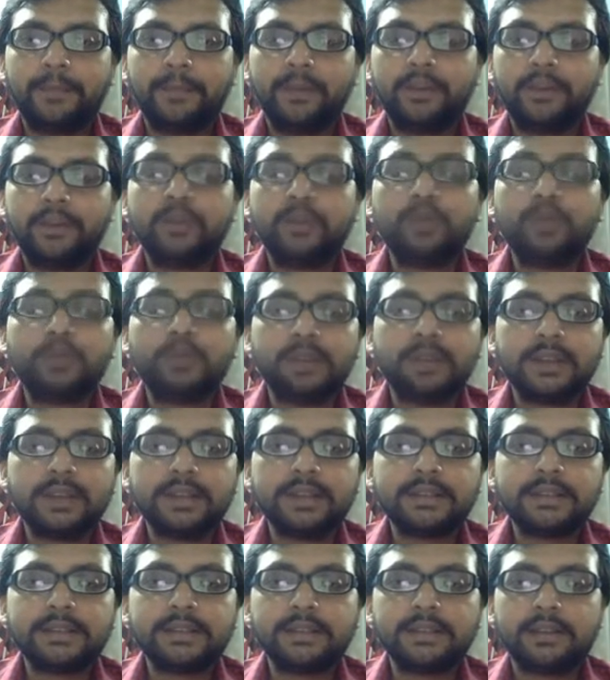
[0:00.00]

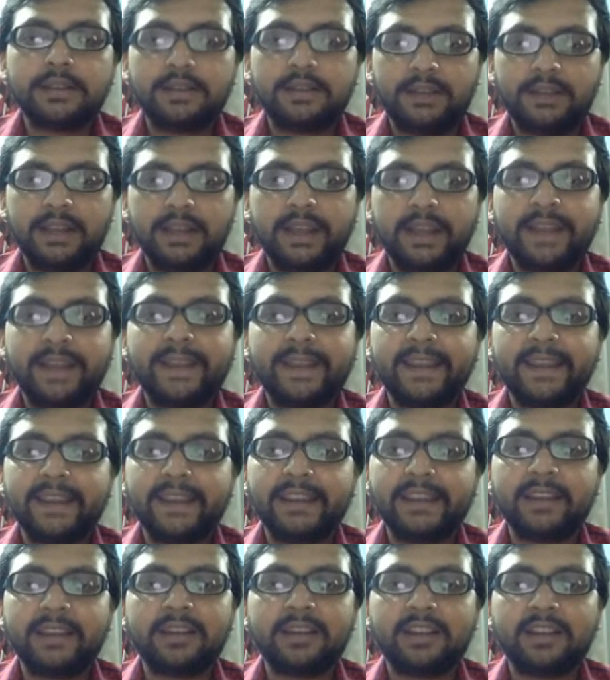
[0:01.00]
rumors like
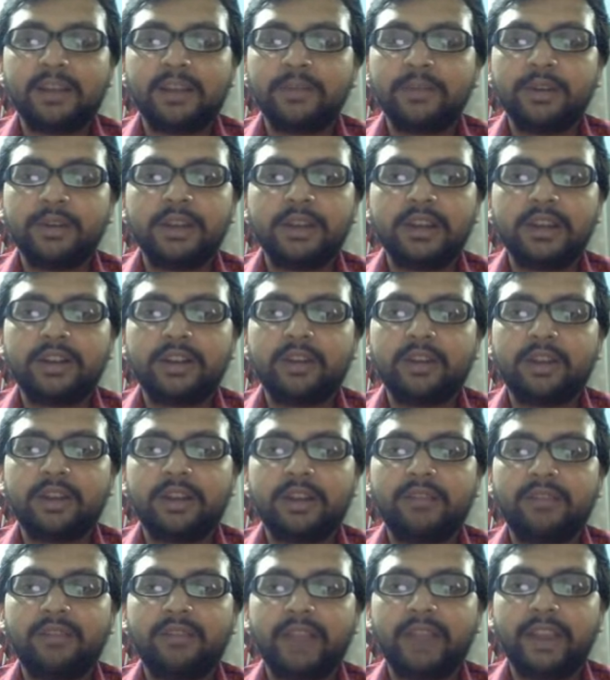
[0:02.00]
in communal
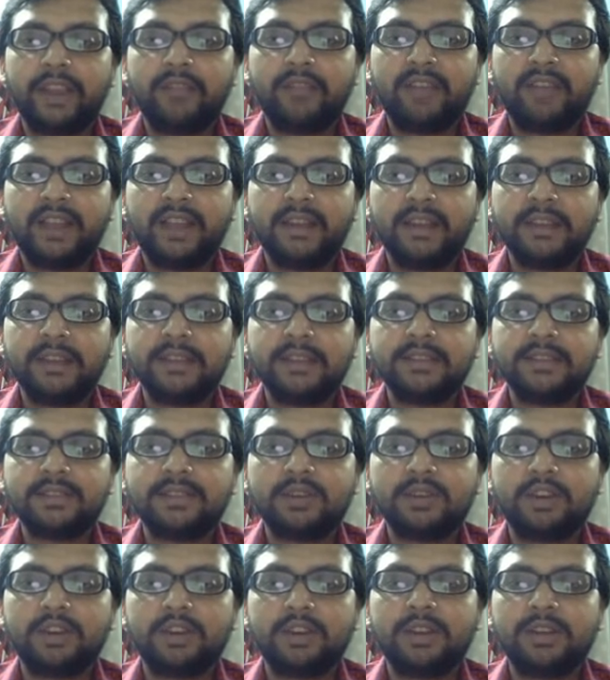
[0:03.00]
violence
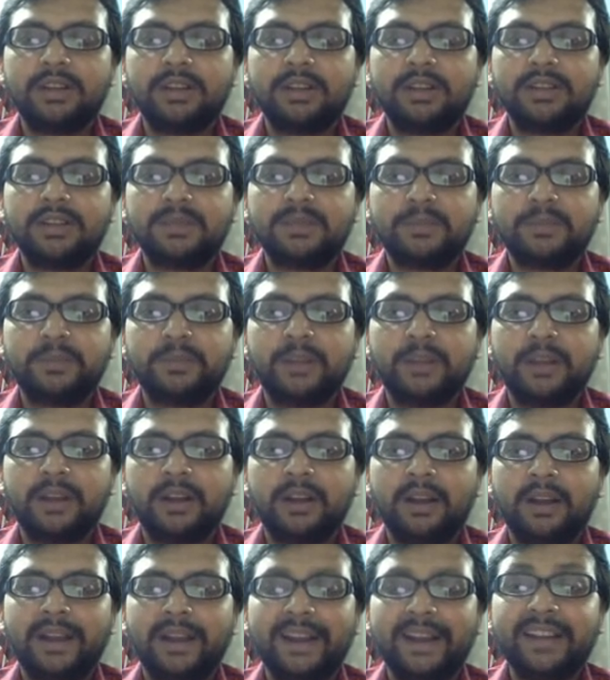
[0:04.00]
or
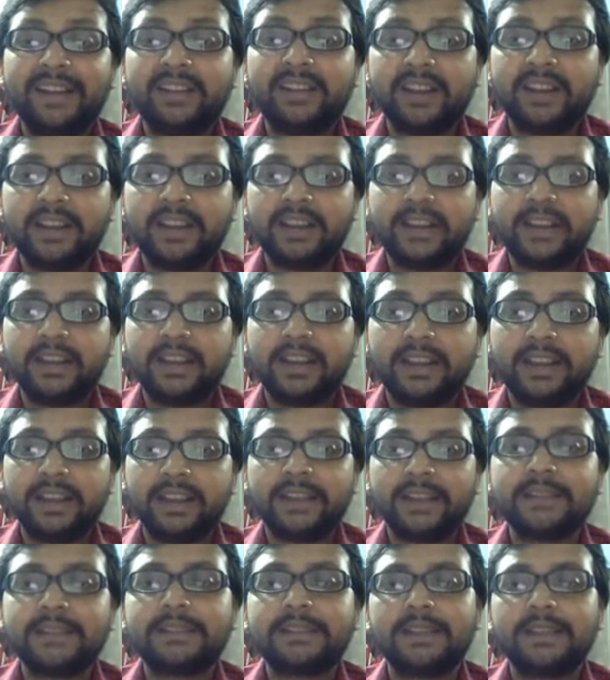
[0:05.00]
hatred
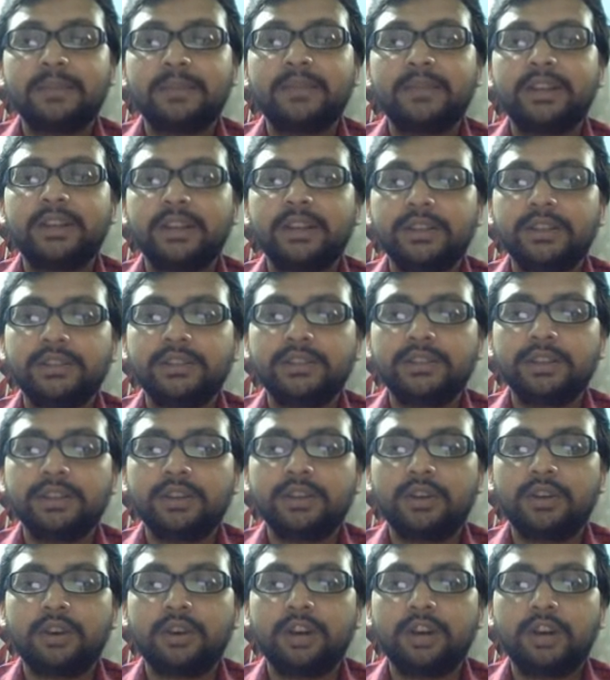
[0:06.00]
against some
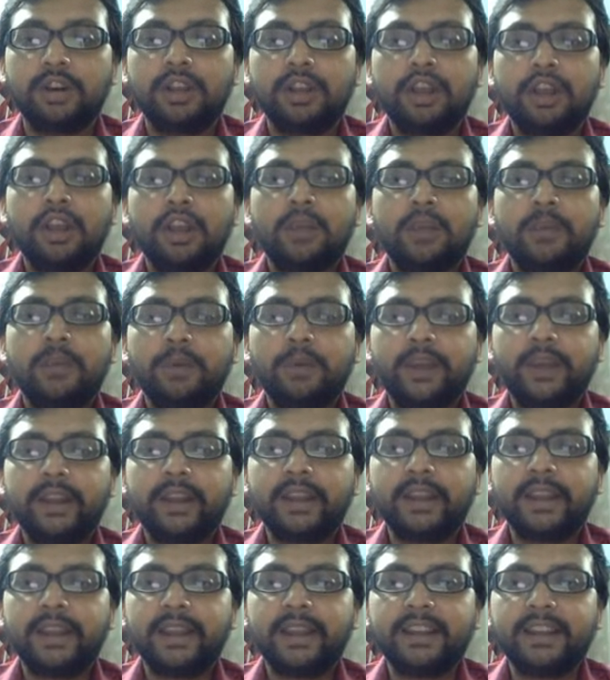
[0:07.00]
religion or
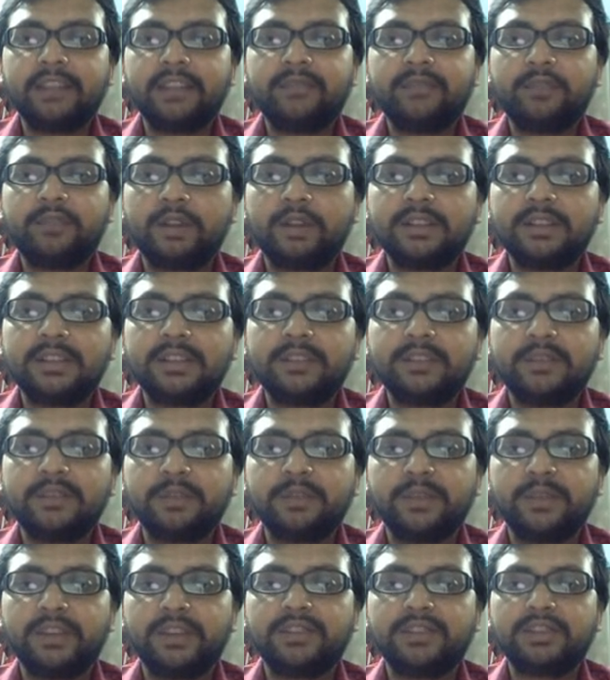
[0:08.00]
providing any false
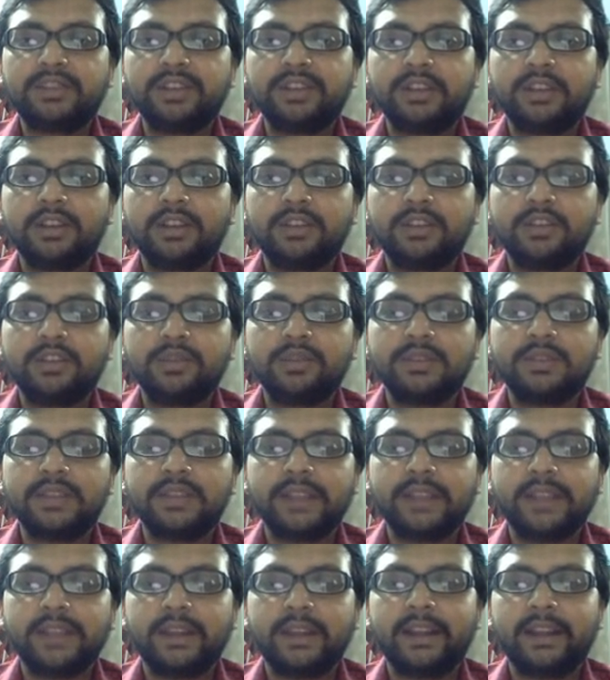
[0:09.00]
information
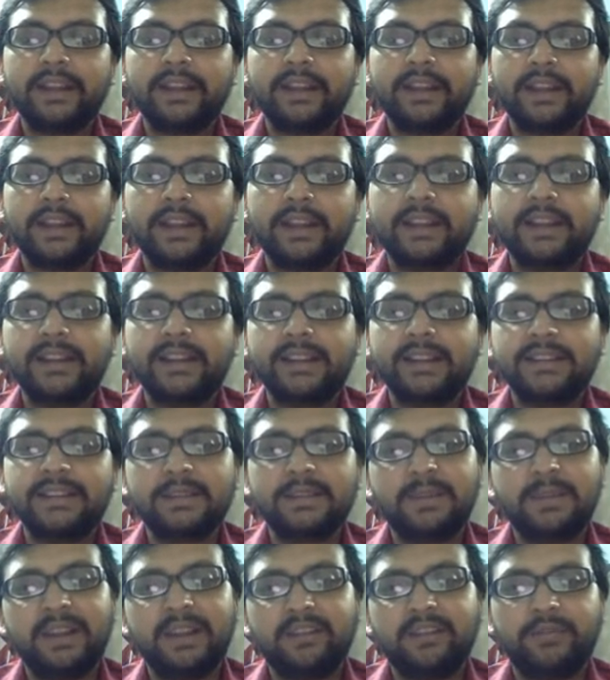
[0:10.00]
using internet as
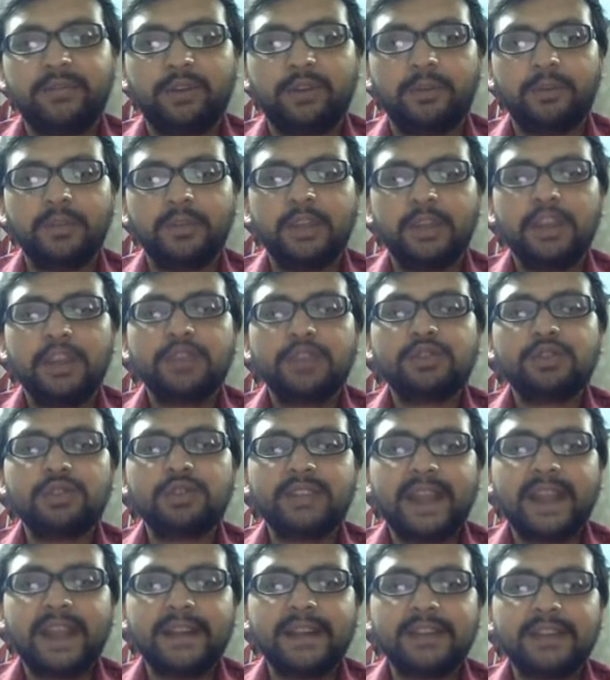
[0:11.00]
a platform. So
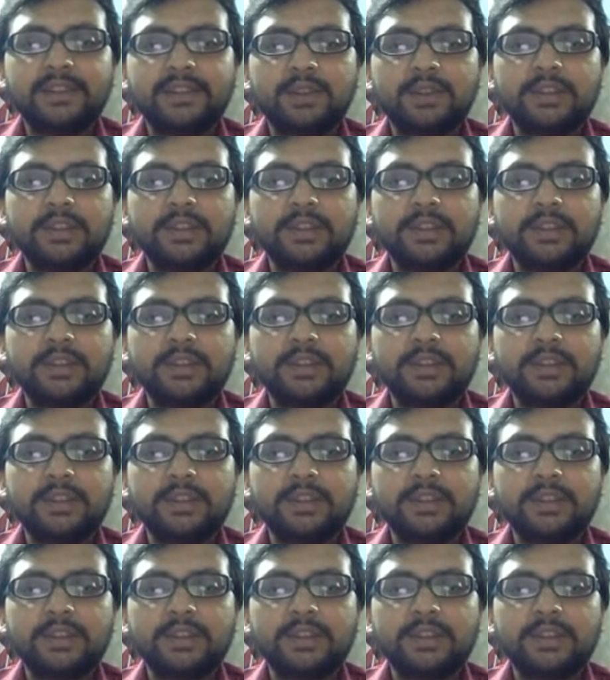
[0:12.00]
that is